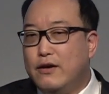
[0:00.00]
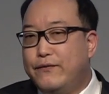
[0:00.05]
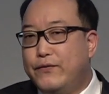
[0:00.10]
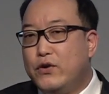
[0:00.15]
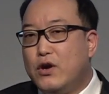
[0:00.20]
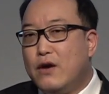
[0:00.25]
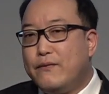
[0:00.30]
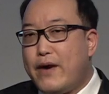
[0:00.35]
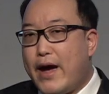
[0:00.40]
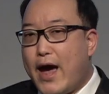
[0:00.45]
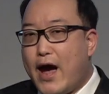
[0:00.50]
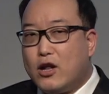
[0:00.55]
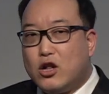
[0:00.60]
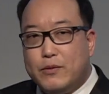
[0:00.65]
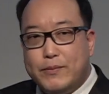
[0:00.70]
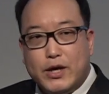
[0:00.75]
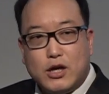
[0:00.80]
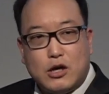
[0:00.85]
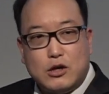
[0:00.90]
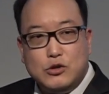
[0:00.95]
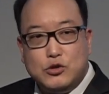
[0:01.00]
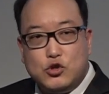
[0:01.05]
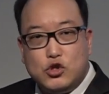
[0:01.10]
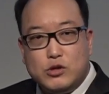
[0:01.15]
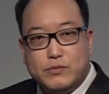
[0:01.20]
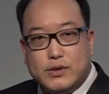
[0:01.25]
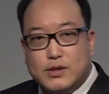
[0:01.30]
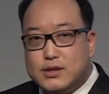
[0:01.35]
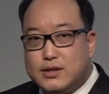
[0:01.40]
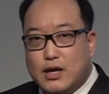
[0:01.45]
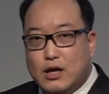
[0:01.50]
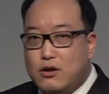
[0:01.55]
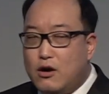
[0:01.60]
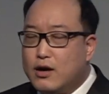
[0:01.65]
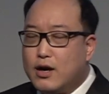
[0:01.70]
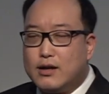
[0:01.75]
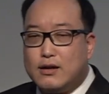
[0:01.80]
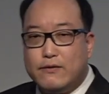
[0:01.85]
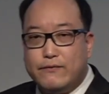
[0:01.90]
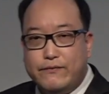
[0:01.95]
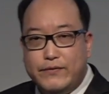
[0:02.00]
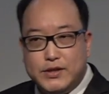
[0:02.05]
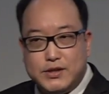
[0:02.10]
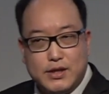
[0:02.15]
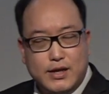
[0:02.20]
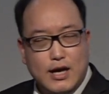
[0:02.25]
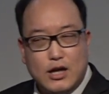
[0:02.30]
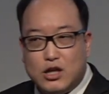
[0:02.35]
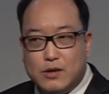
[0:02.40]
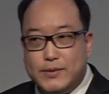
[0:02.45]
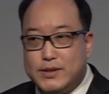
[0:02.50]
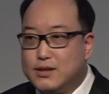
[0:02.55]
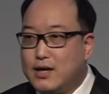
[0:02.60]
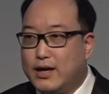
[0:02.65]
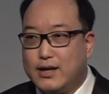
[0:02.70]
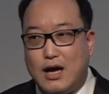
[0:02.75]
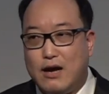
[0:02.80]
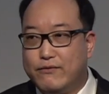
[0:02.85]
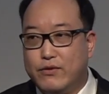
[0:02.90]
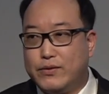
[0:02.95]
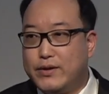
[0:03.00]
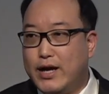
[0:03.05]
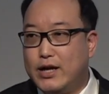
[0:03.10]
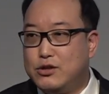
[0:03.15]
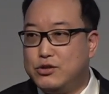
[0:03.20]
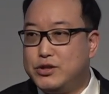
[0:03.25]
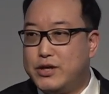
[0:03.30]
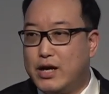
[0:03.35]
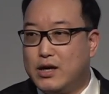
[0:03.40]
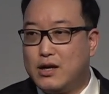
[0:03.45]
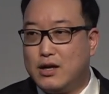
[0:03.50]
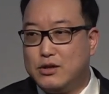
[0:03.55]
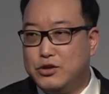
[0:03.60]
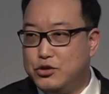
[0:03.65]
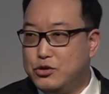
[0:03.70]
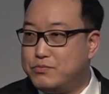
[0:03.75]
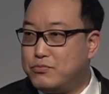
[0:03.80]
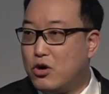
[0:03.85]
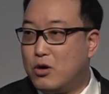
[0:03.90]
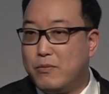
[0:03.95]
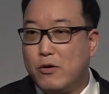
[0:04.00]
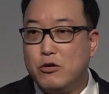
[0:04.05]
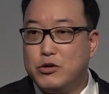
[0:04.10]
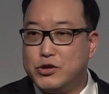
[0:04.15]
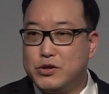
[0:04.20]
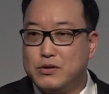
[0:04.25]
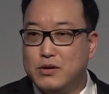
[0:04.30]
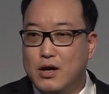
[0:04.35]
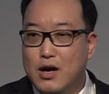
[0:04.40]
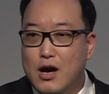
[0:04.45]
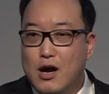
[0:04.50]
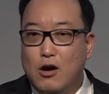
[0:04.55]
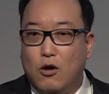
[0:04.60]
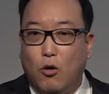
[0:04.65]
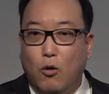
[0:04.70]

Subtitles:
If you have Atomic consumers, they're not gonna visit Atomic site every day to check a new promotion.